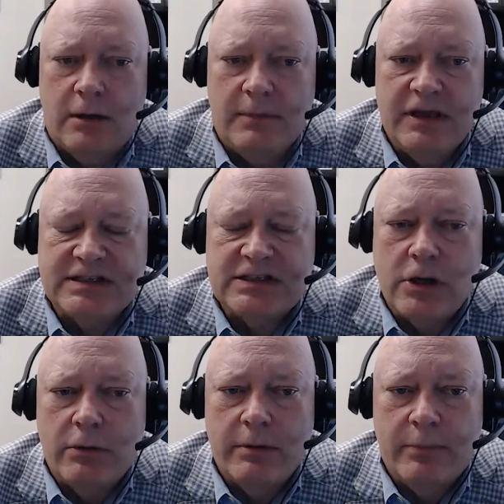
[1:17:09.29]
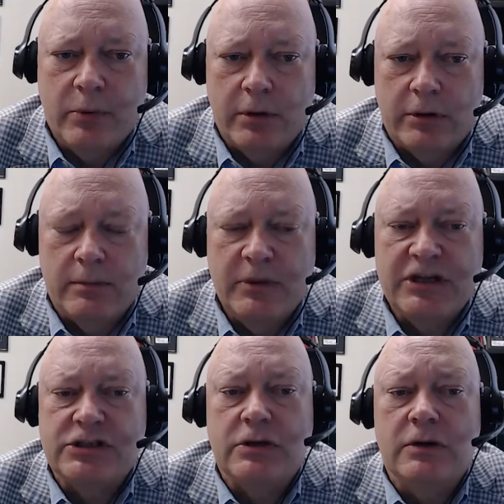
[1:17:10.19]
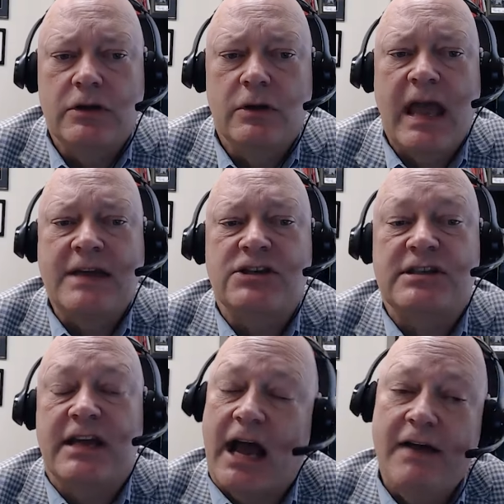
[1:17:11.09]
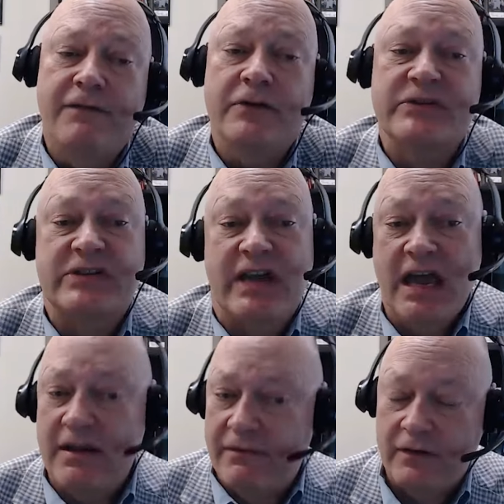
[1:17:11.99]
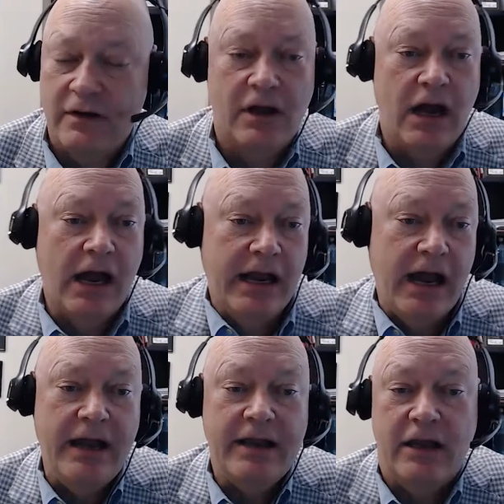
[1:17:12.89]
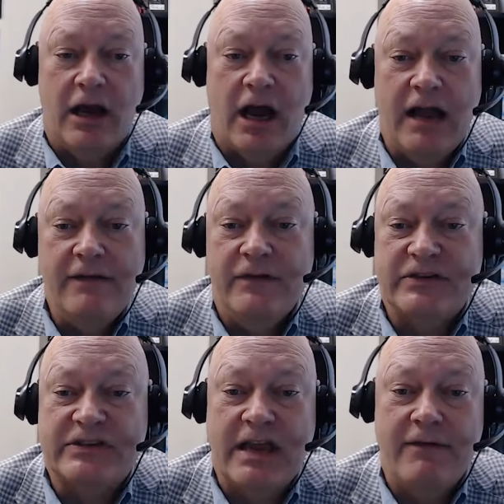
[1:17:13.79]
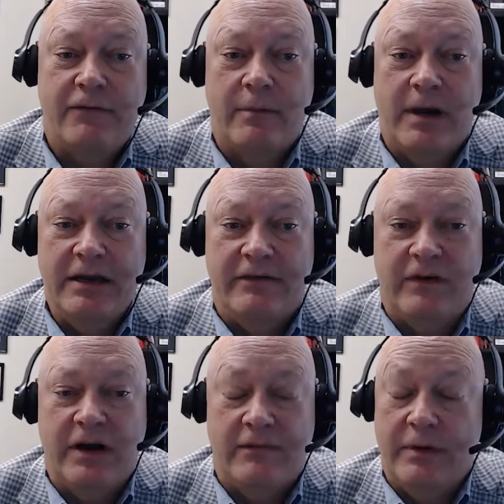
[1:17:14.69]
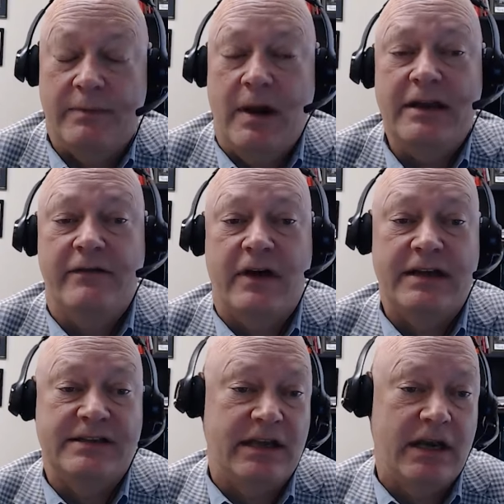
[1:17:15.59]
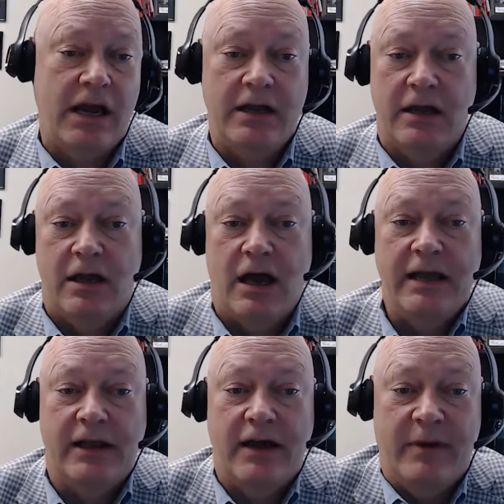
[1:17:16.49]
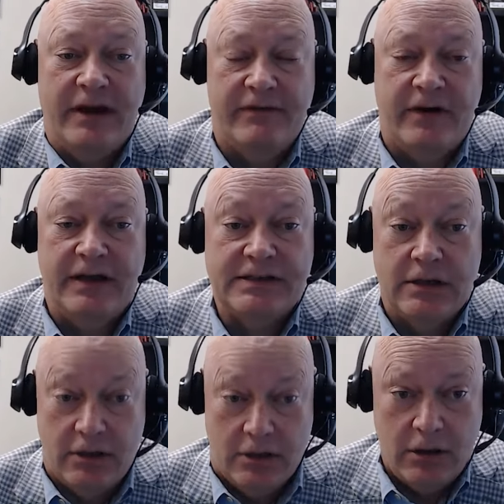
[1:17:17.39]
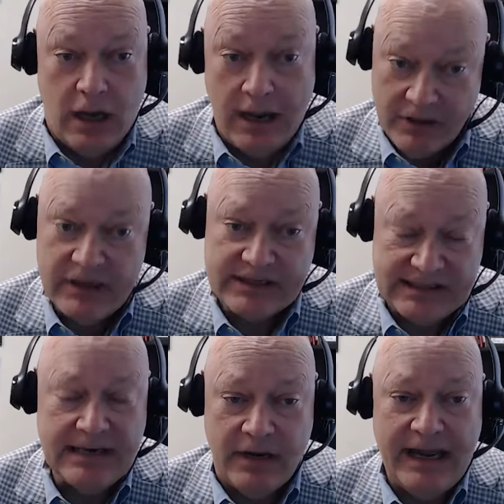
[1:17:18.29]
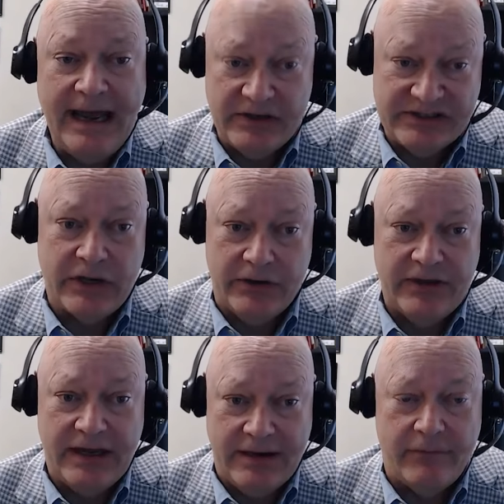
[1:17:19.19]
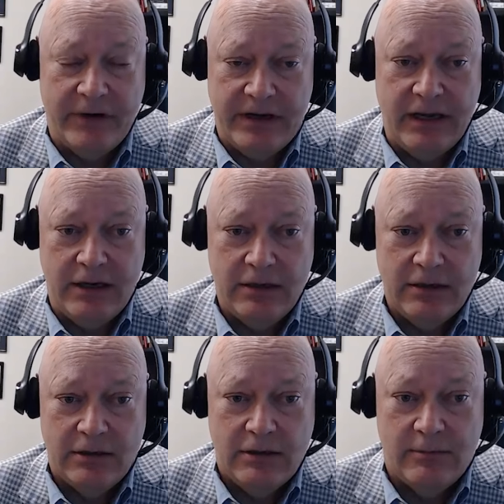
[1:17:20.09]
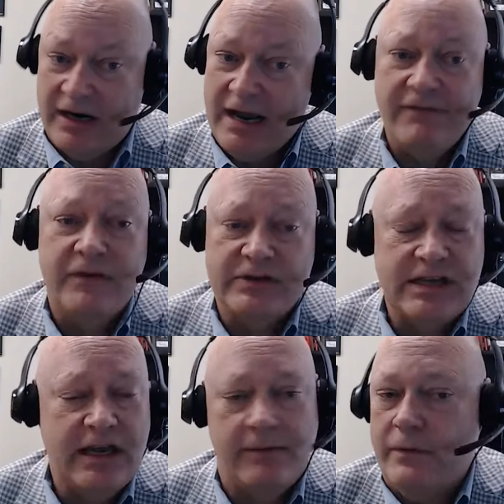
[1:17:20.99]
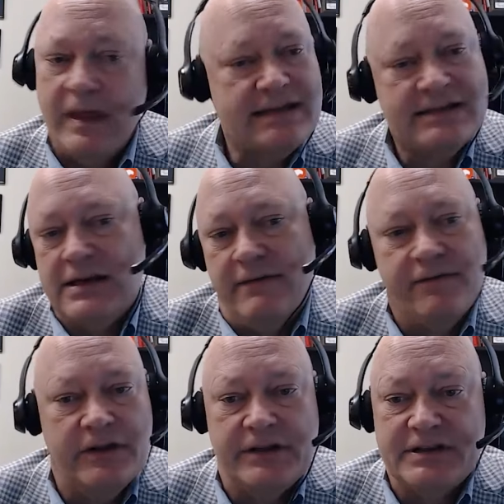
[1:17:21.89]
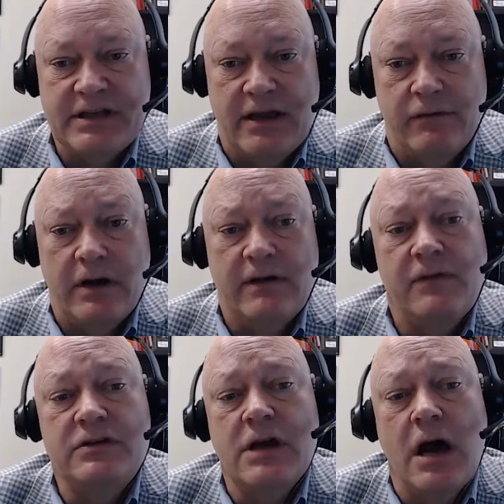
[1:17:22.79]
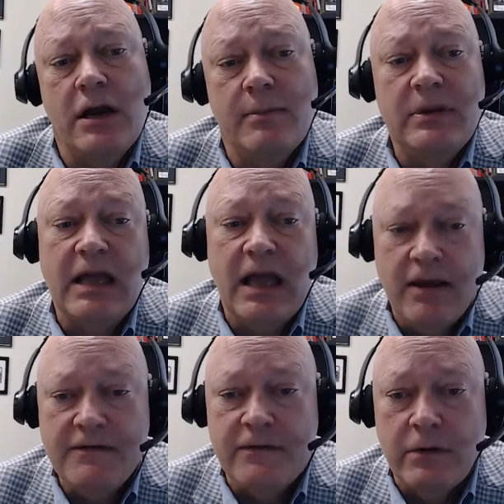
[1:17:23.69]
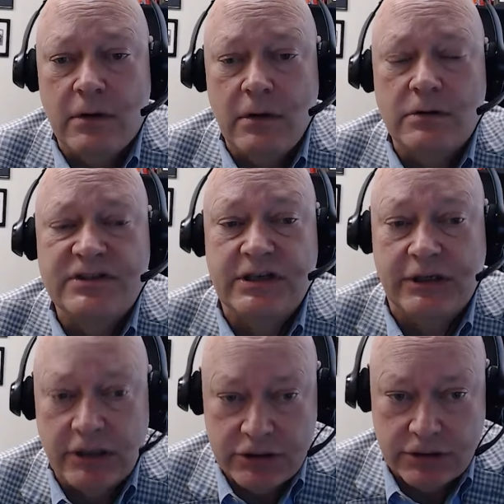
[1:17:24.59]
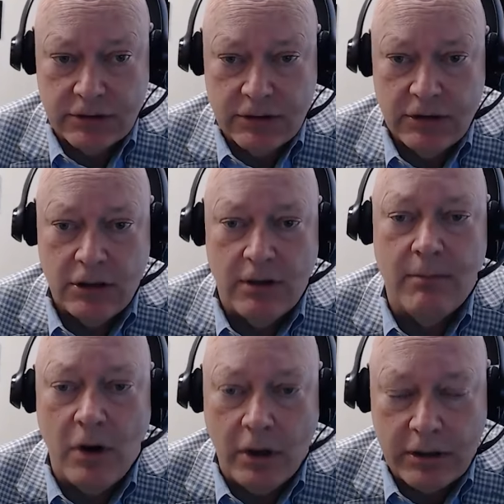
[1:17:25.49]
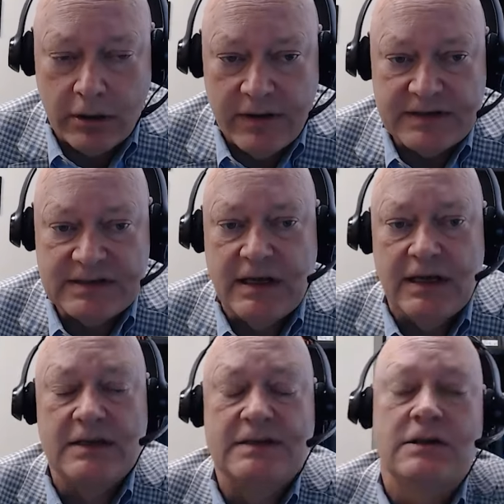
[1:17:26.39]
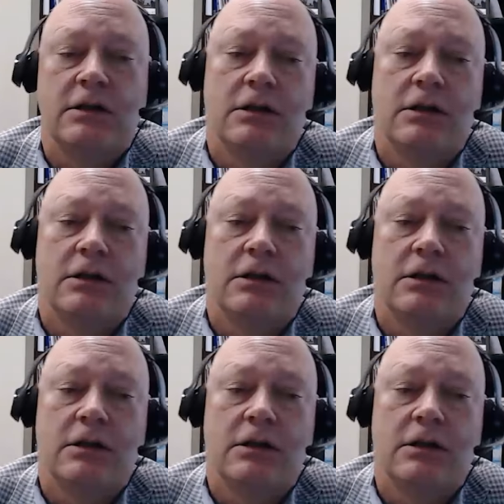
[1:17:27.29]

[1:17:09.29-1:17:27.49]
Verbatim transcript: is so important, because you can't just say, I feel safe and I feel safe for my device, with my device, and I love my device. I'm going to sit in my house all day, every day, but I feel safe. Well, that's not feeling safe, right? If there's not a behavioral signature, a marker that says,